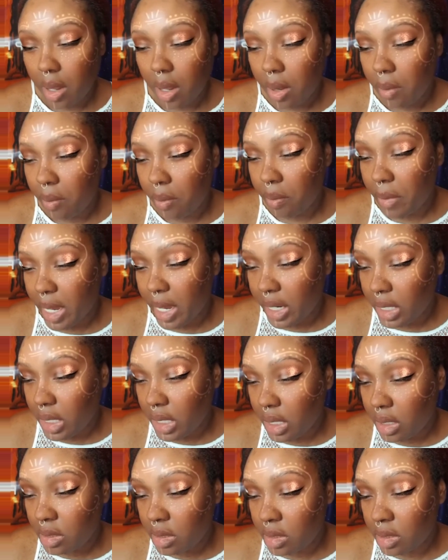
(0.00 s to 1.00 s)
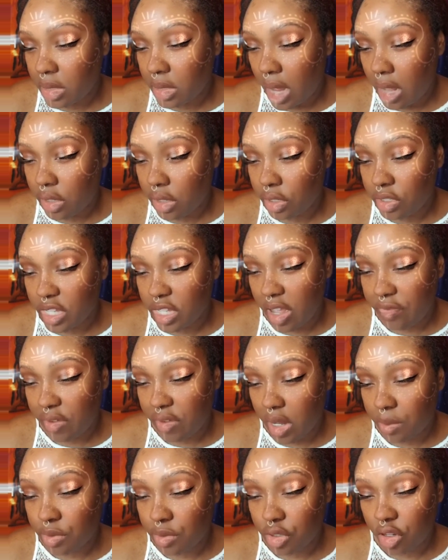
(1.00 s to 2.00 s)
Many scholars have
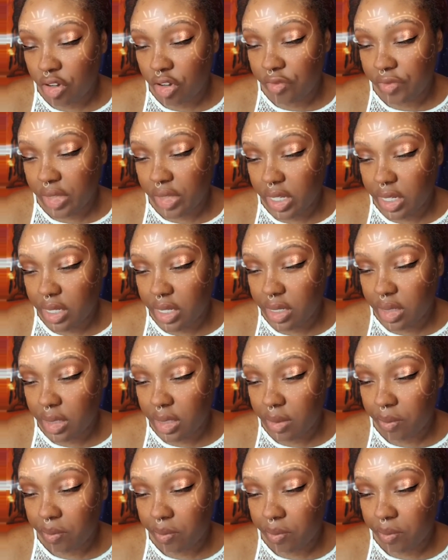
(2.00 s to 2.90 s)
observed this,